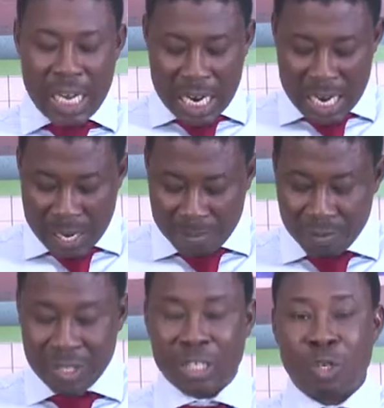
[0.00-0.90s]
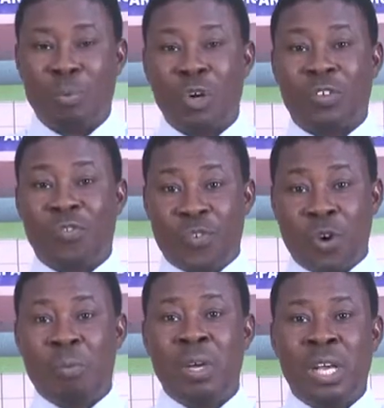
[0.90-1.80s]
the support
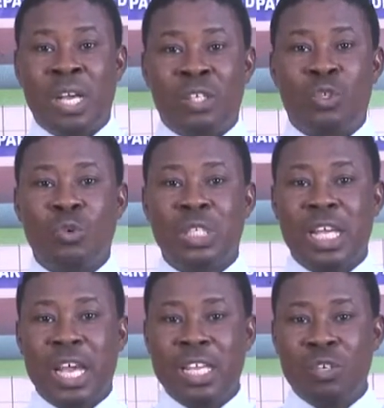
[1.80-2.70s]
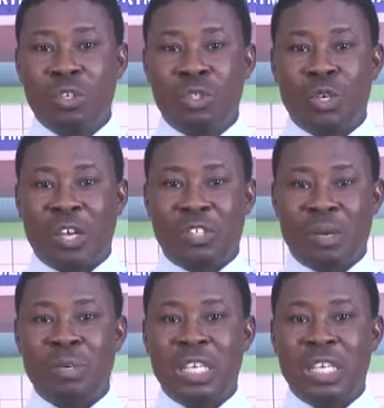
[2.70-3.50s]
from. And so we say NGOs should have some